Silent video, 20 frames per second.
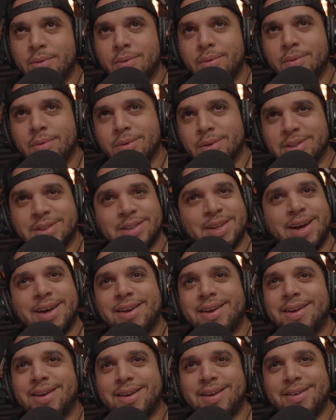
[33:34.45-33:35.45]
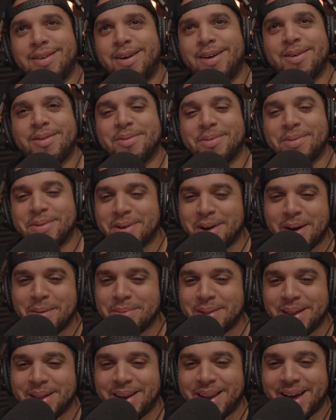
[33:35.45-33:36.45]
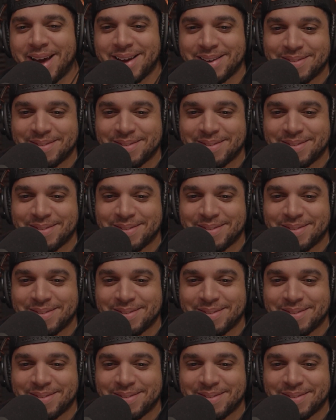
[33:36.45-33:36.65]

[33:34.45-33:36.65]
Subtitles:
What's done in the dark will come to light.